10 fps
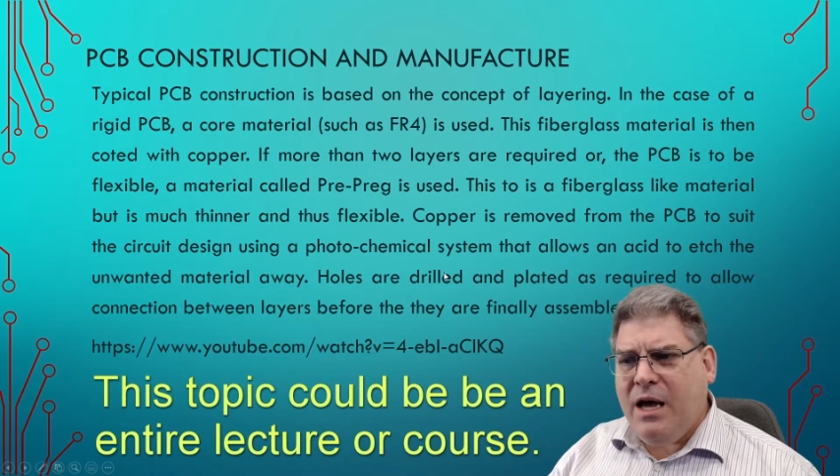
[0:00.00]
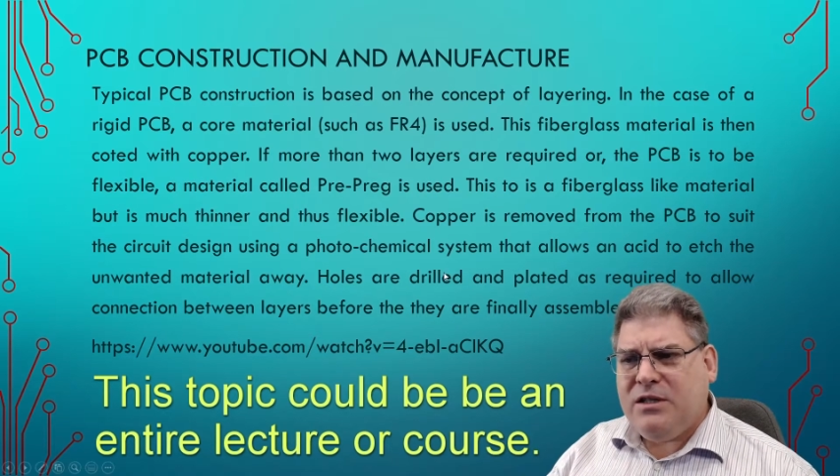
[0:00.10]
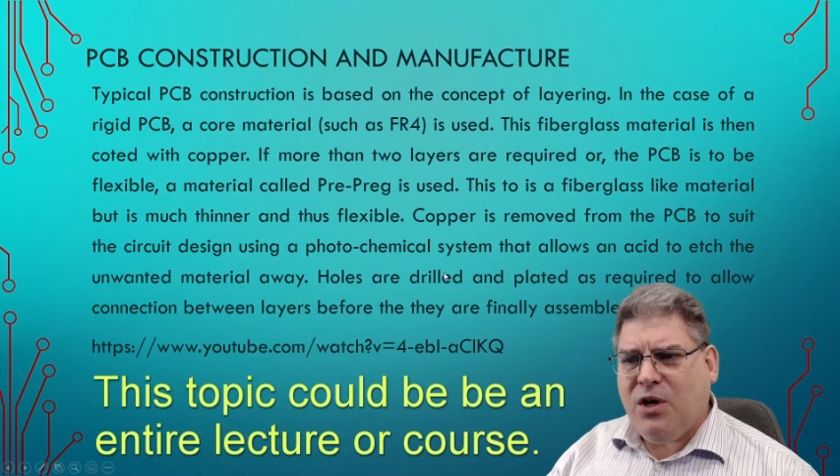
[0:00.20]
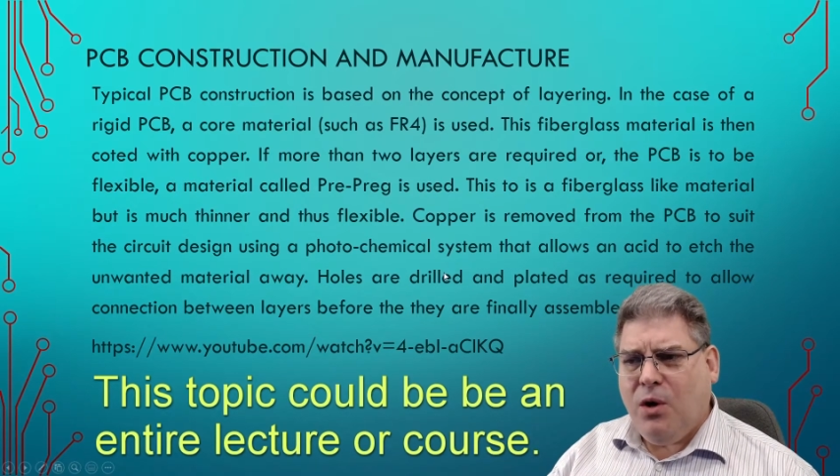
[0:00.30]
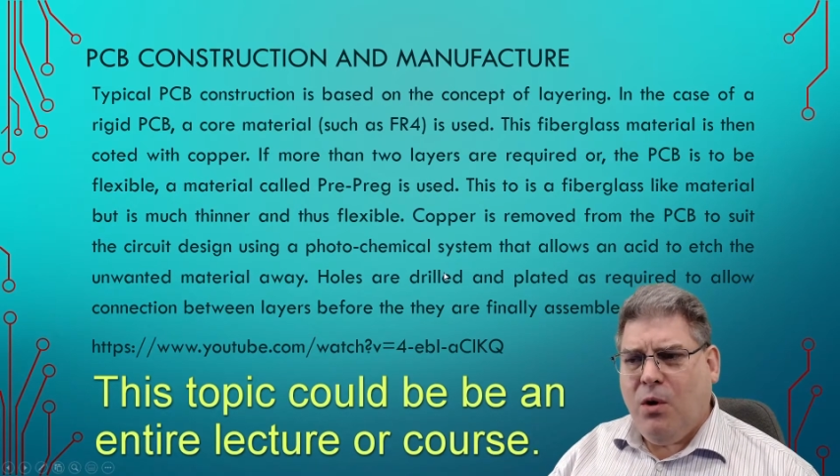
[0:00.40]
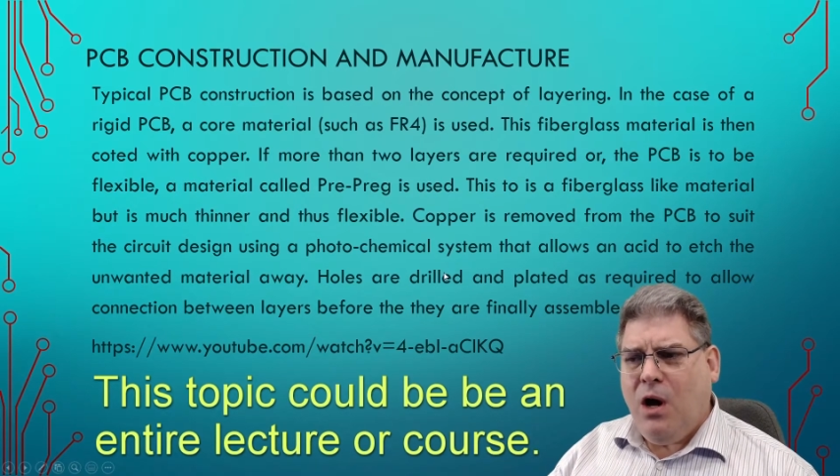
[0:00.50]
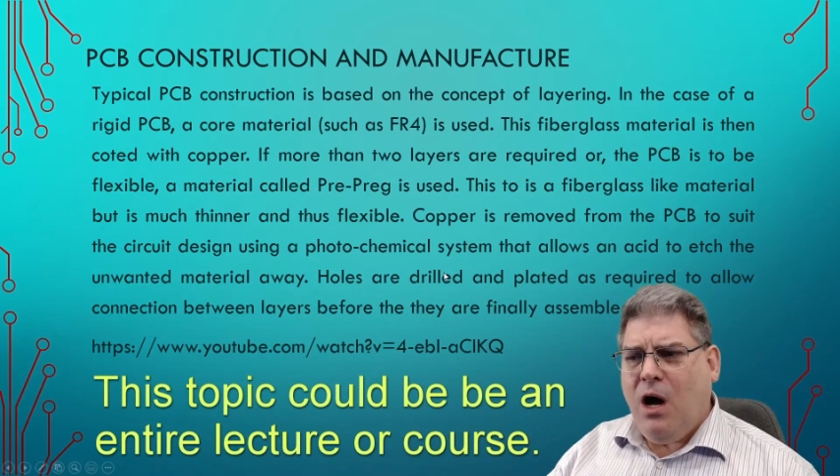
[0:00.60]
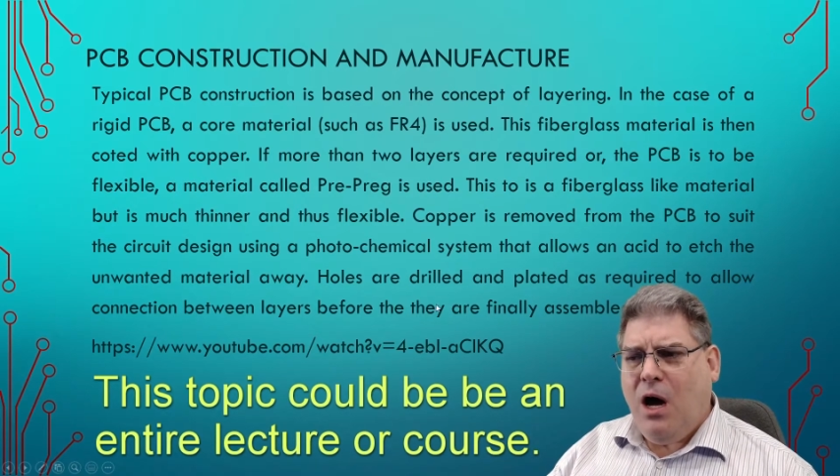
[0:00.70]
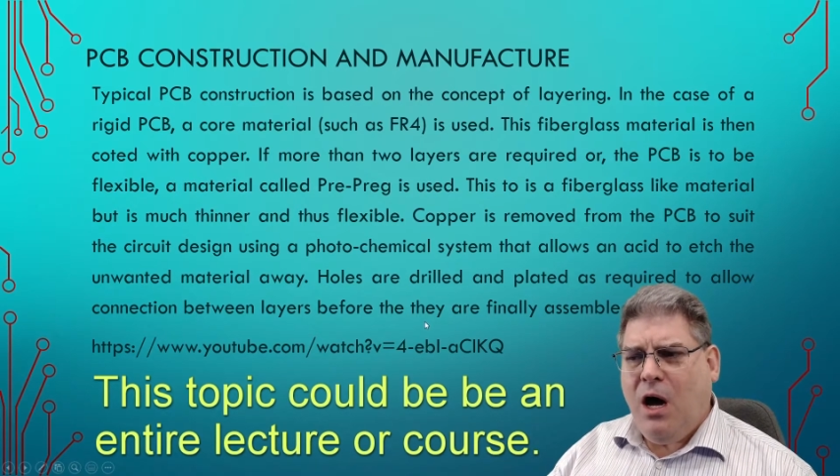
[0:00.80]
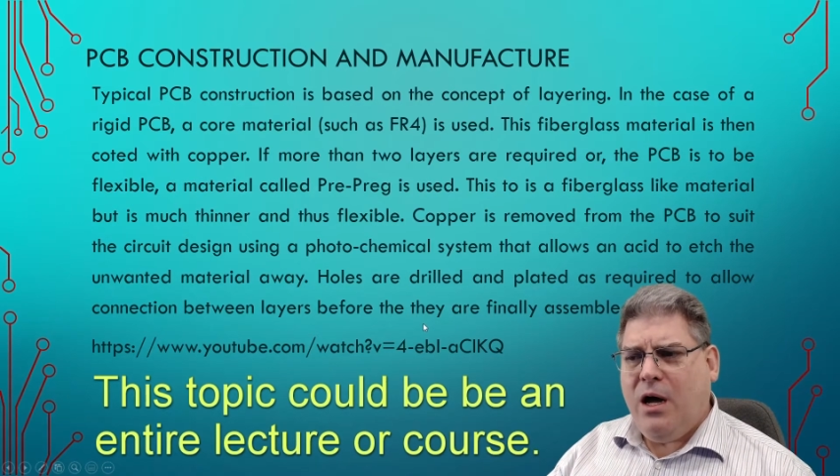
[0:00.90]
And so
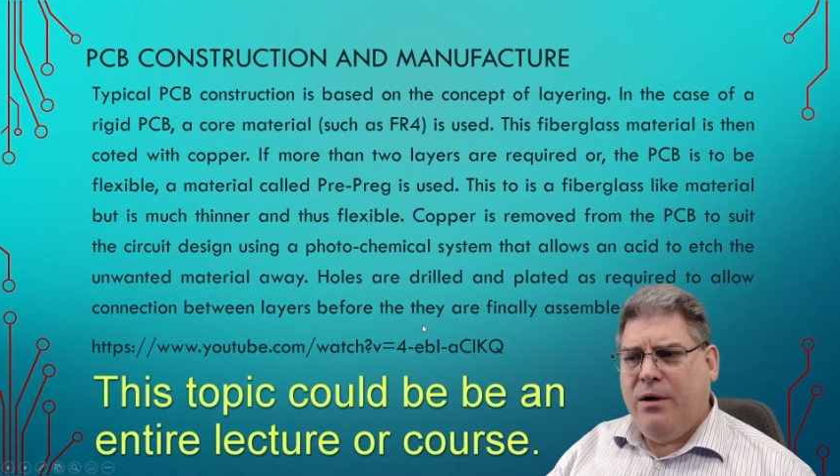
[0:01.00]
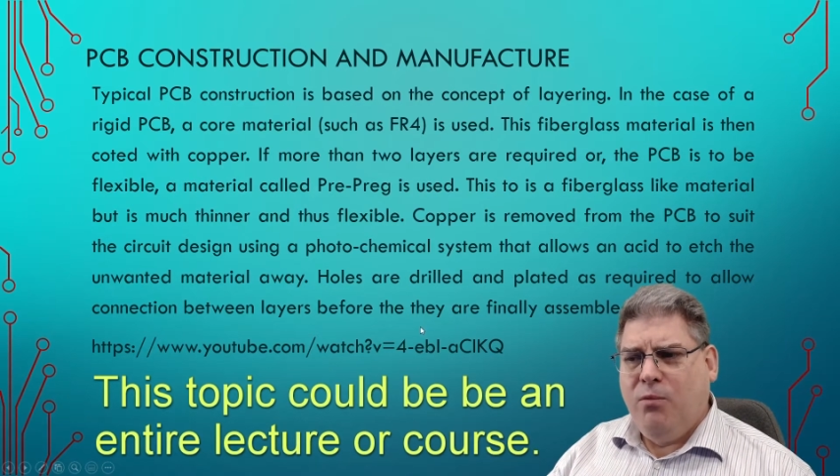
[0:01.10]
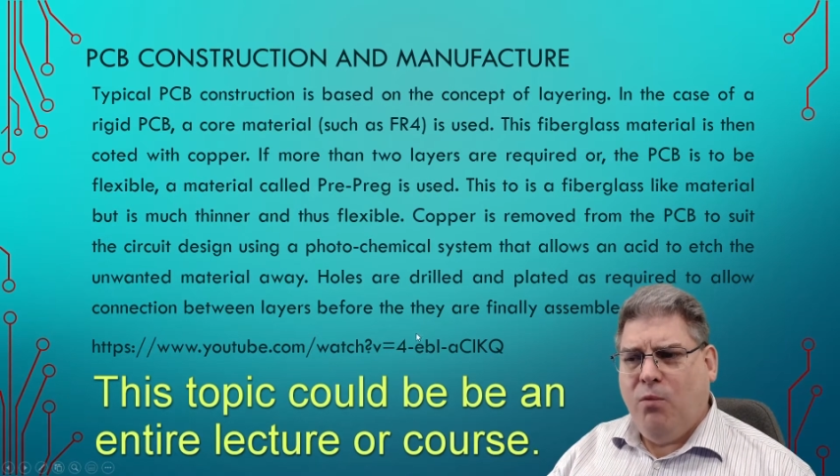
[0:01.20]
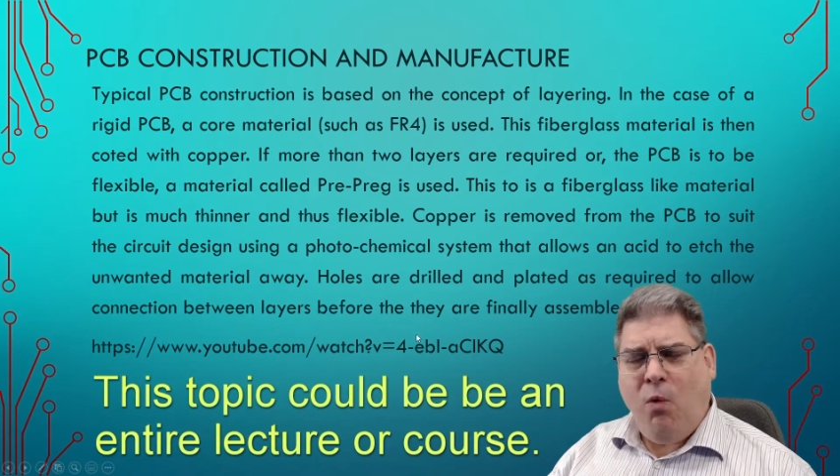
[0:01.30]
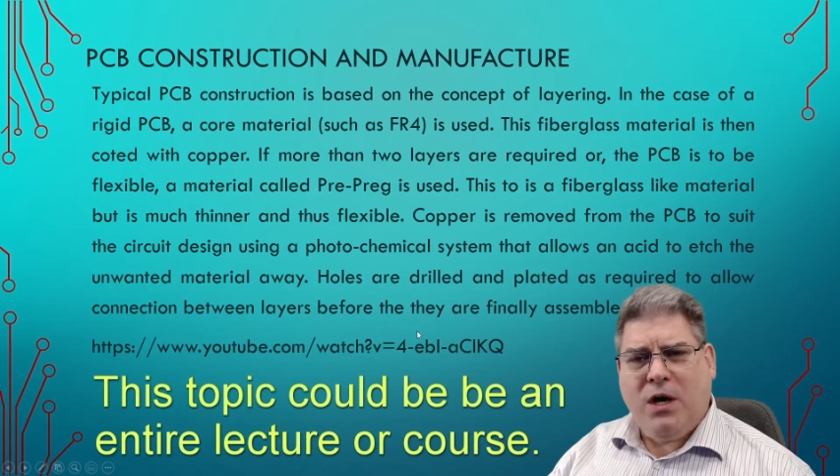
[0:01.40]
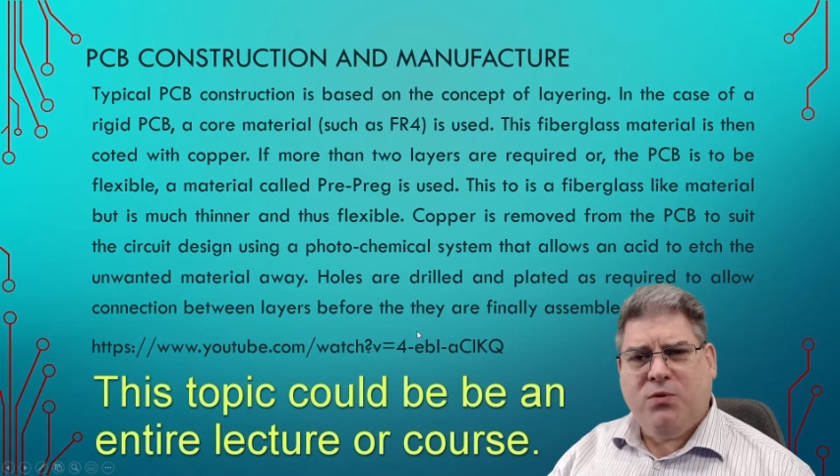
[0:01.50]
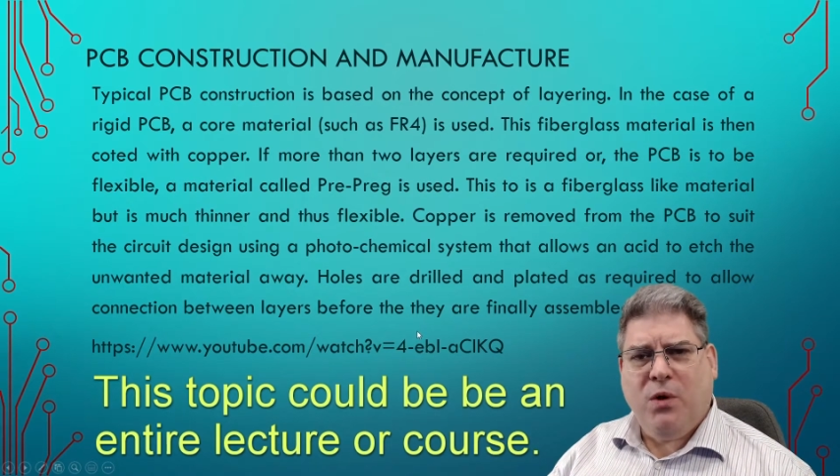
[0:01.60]
watch